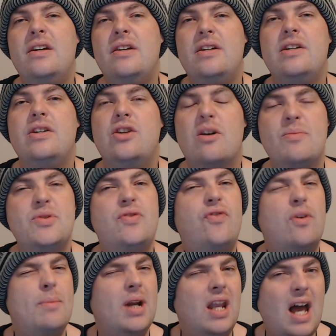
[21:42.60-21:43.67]
Comes from
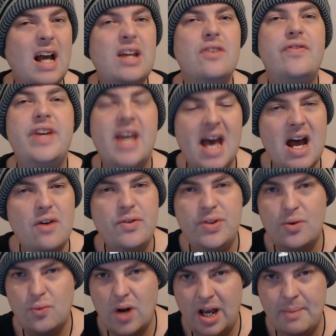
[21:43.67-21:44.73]
a lack of care in the
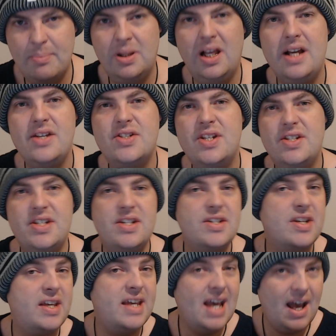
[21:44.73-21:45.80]
right places. It's a
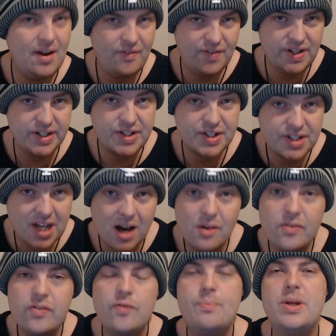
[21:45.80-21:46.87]
care for
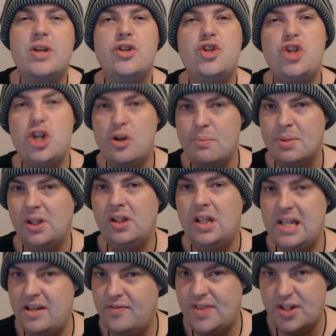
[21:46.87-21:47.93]
yourself because you
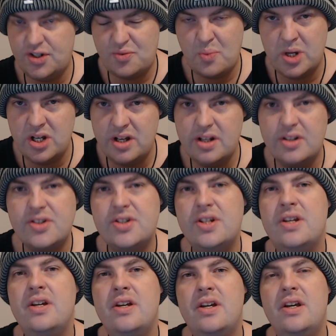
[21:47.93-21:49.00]
believe this works.
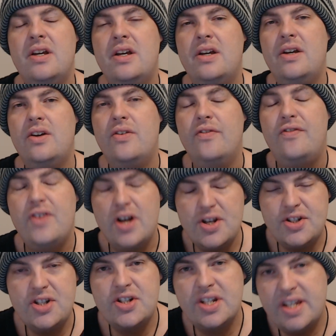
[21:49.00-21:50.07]

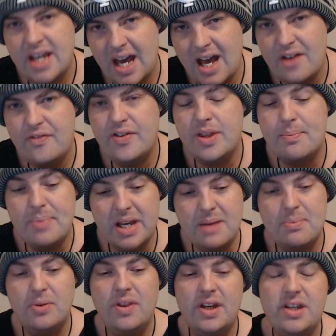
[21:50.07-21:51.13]
Versus a care for the people
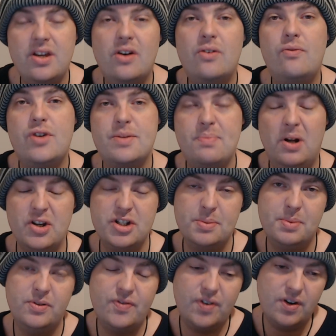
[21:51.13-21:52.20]
that you're responsible
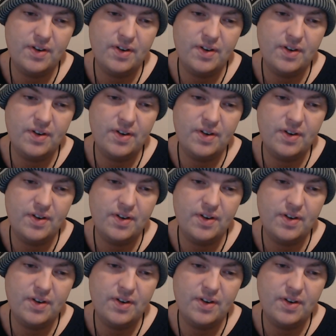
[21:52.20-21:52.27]
for.